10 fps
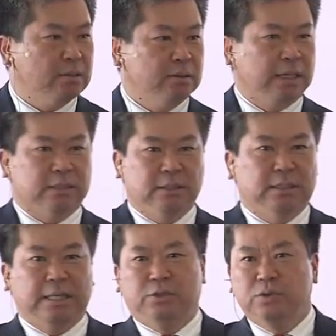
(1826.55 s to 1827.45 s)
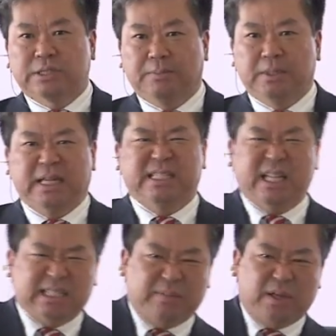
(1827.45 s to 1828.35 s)
Like, did they do something? They
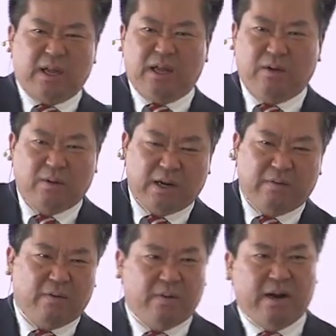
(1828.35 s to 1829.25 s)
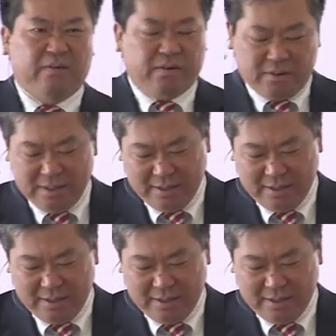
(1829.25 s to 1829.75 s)
said something and whatever, whatever.